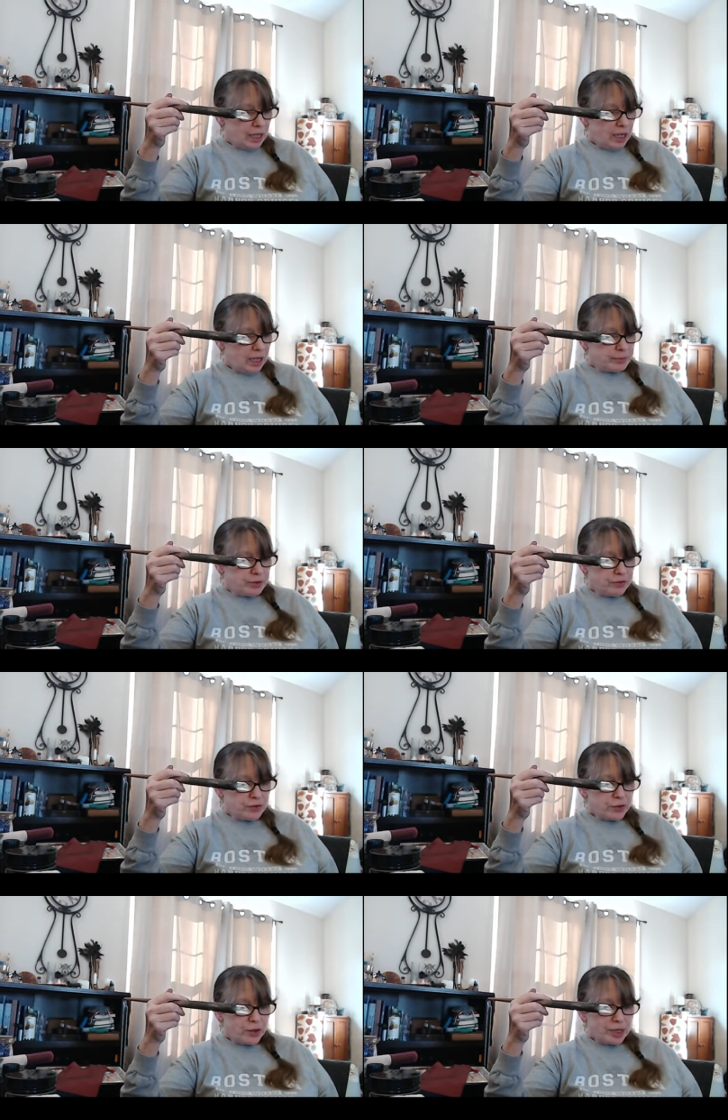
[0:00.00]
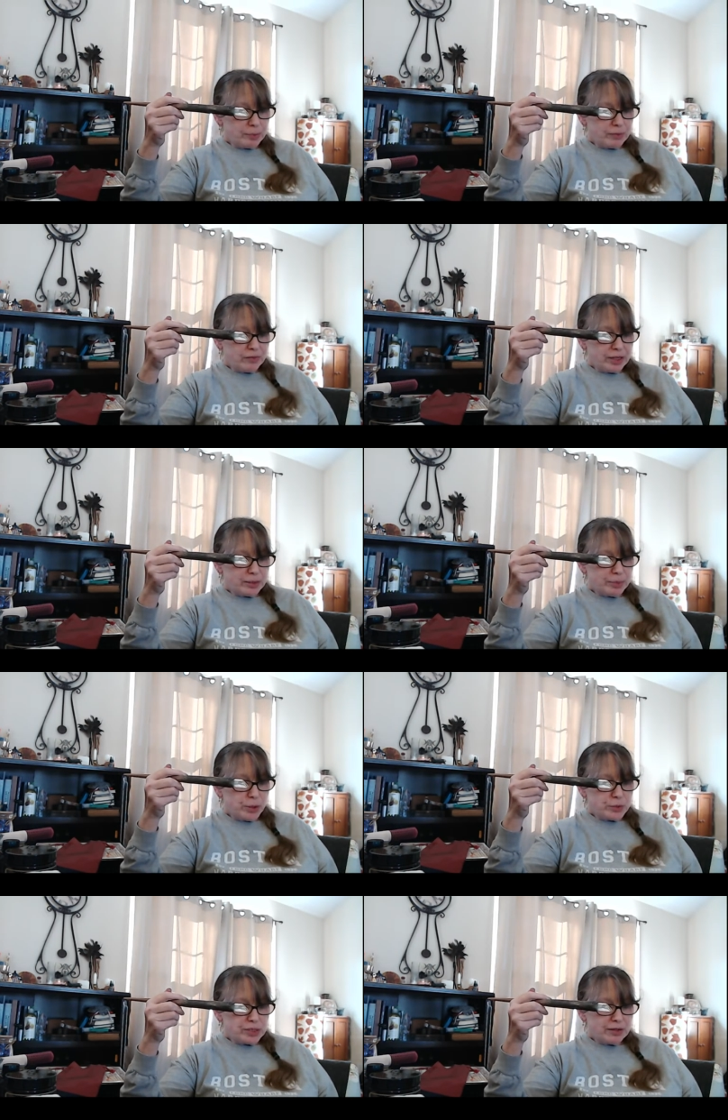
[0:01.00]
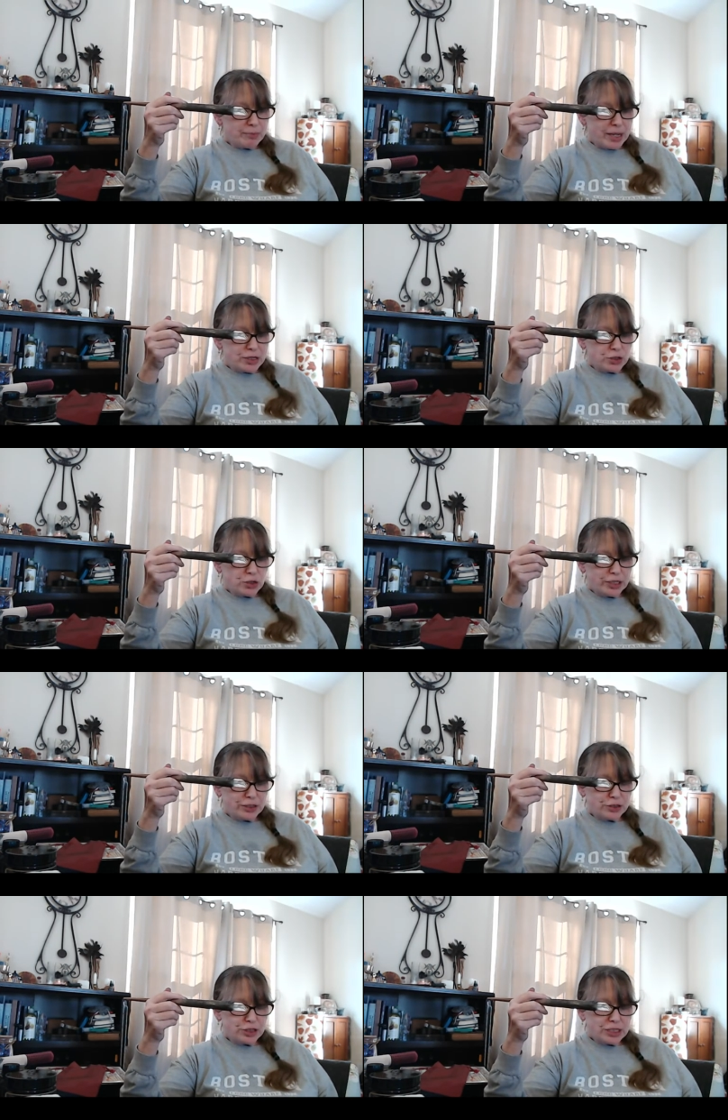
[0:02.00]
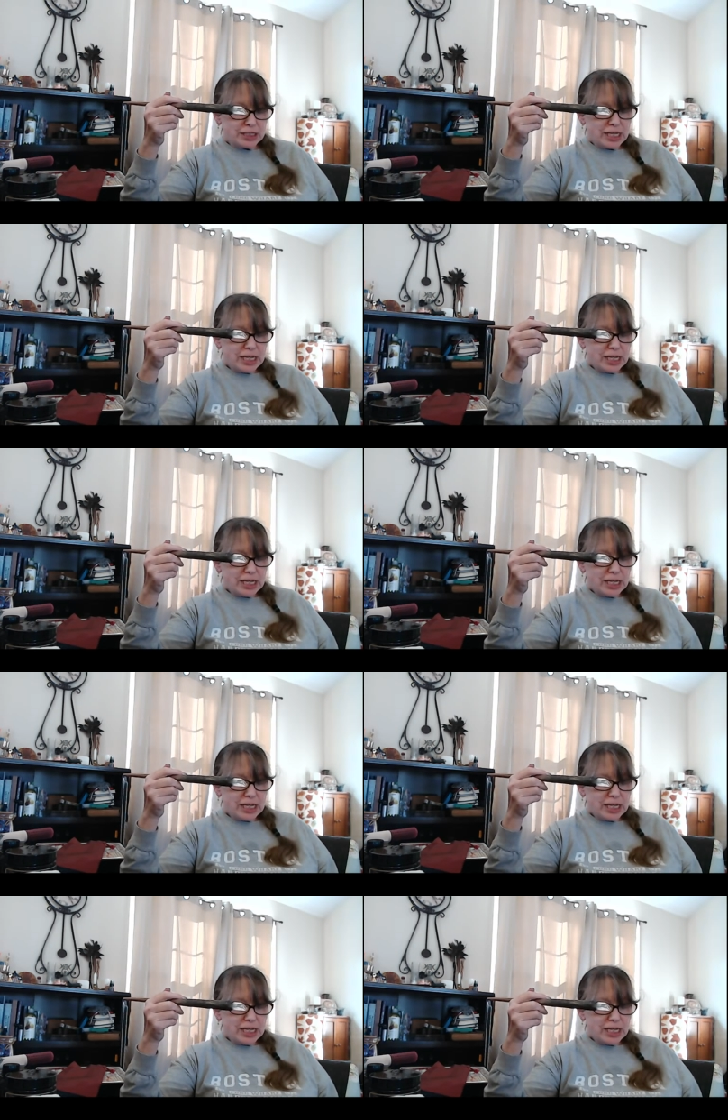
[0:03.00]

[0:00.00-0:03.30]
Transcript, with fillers: um, to further amplify the potency of magical energies.